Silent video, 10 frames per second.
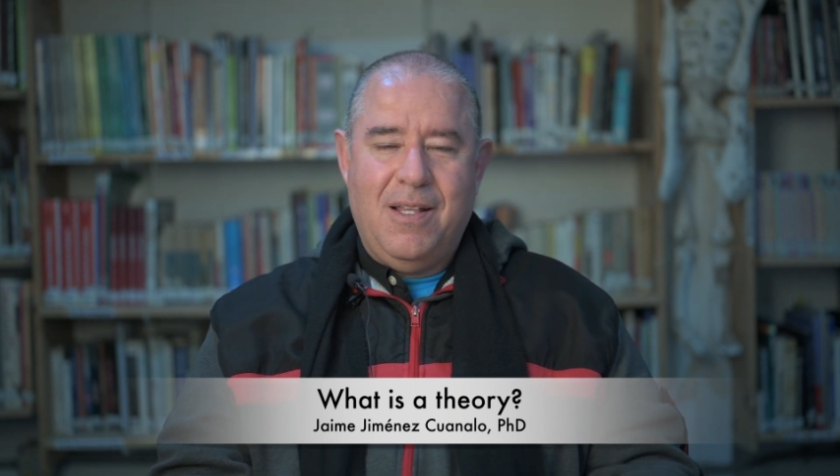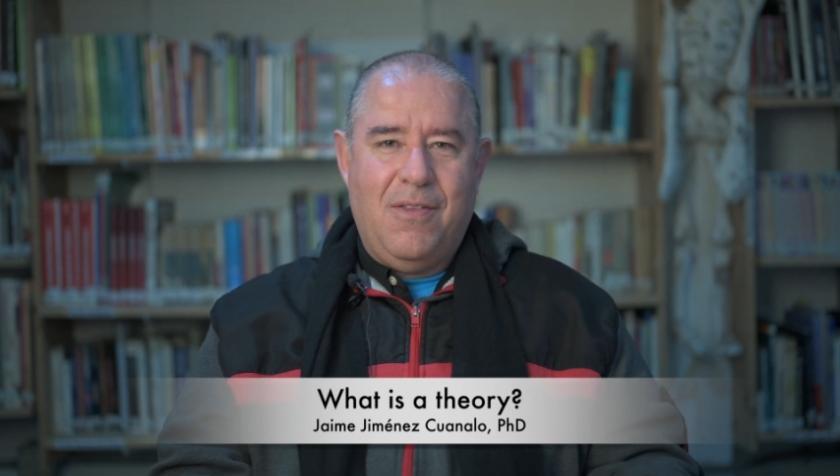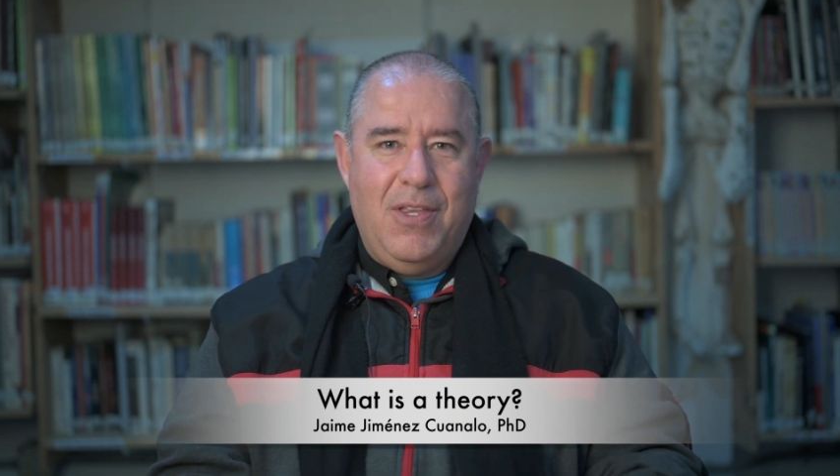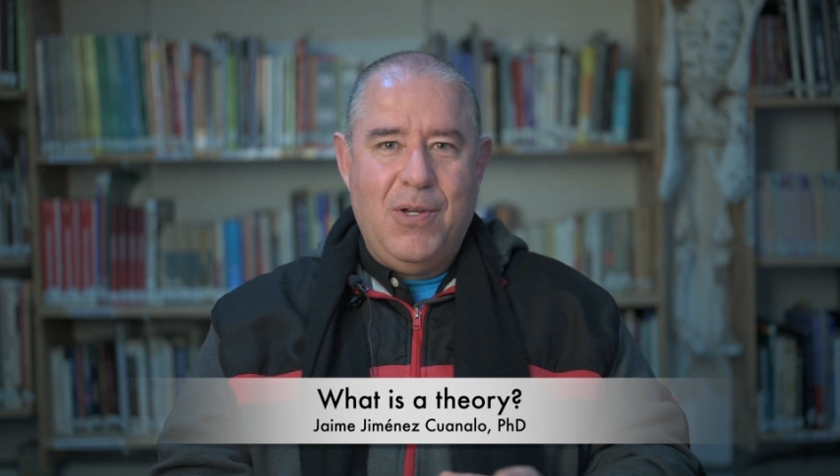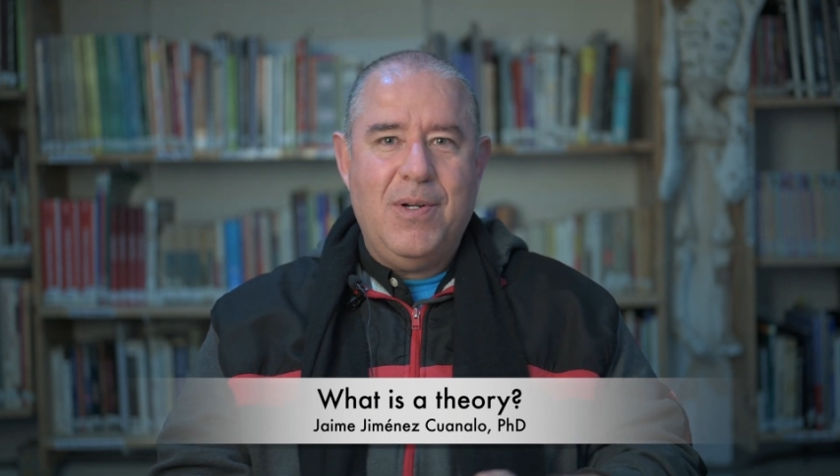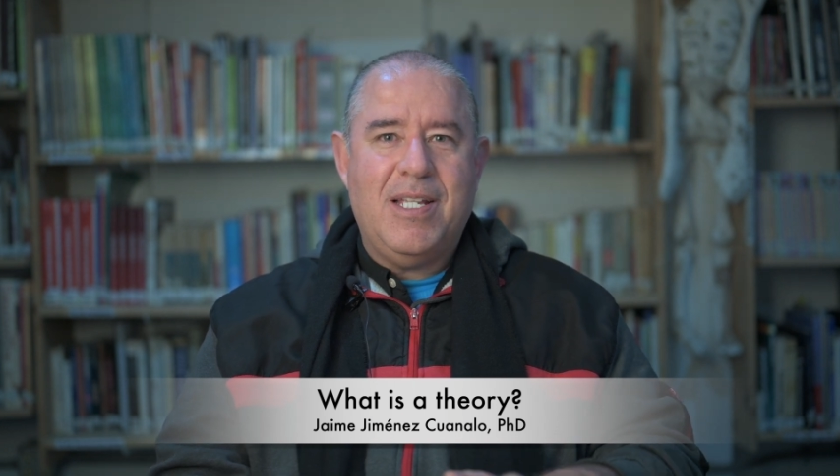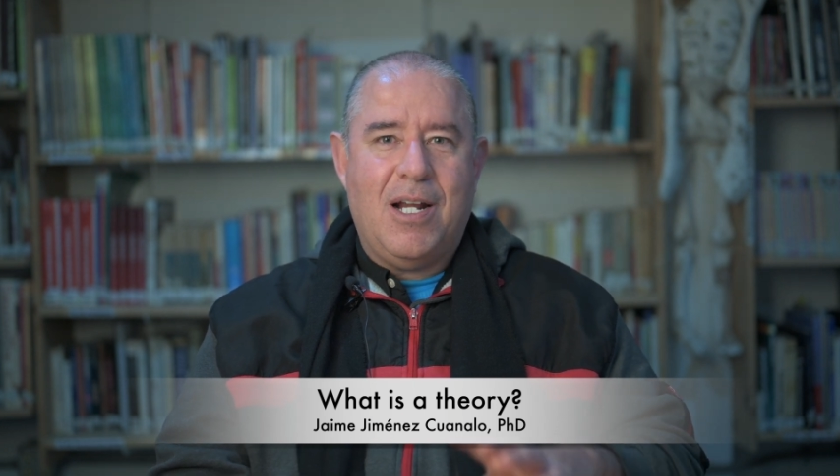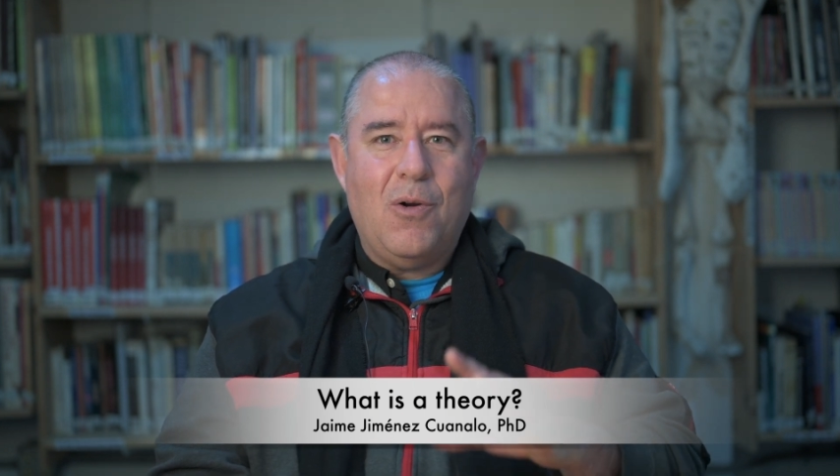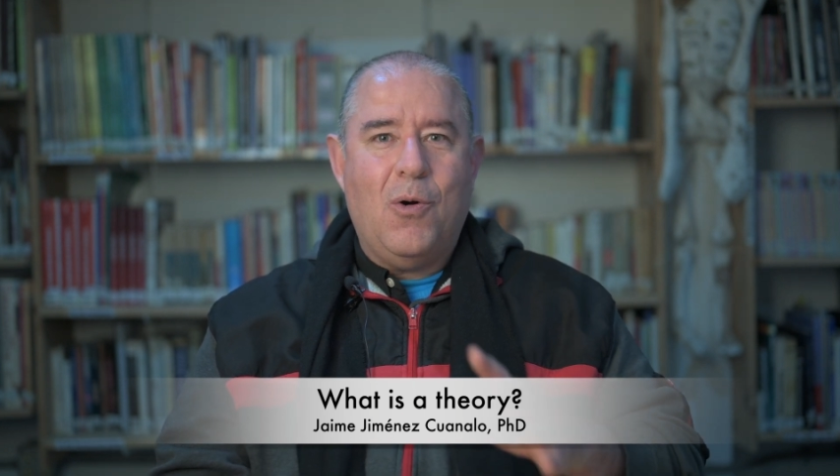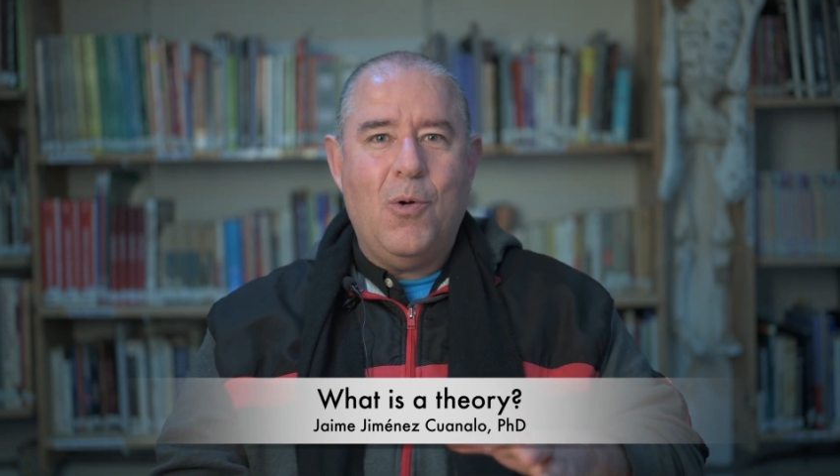Theories
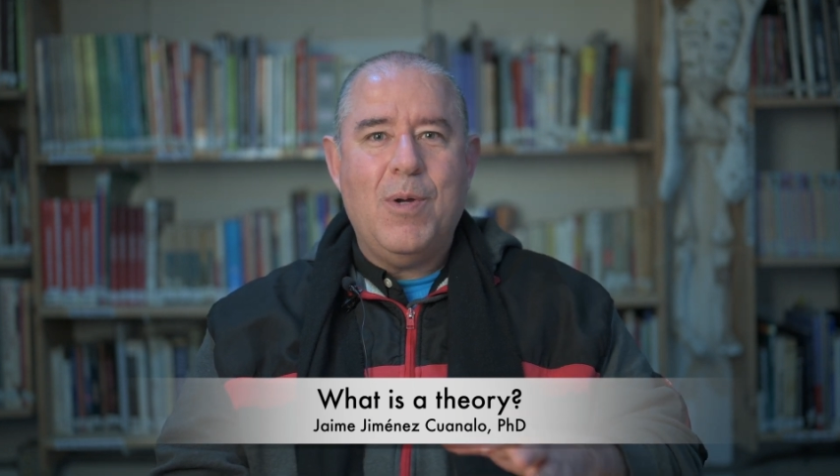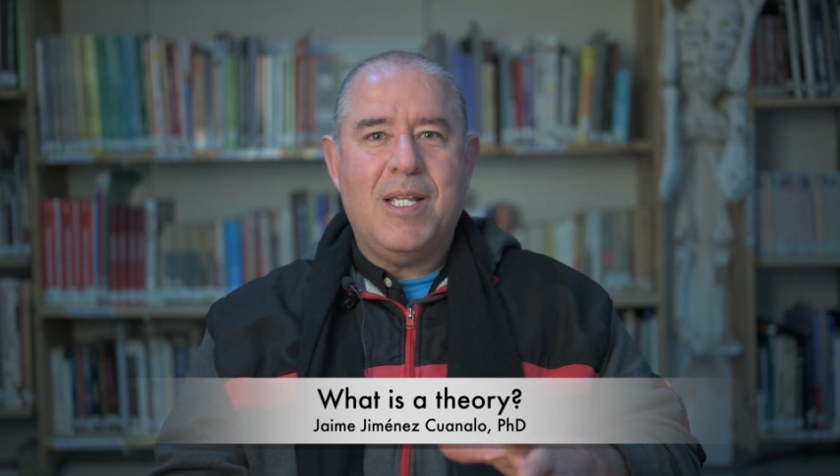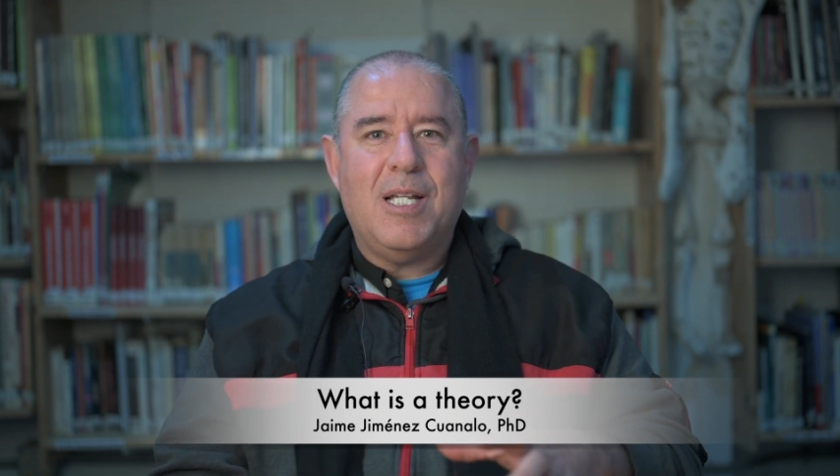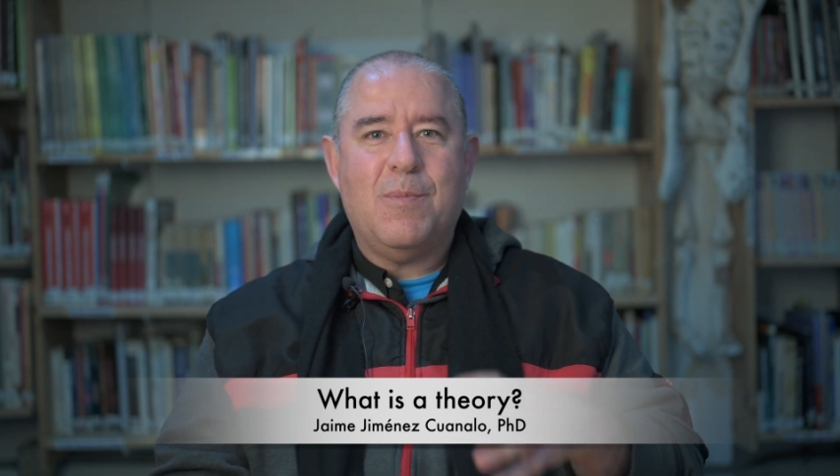are always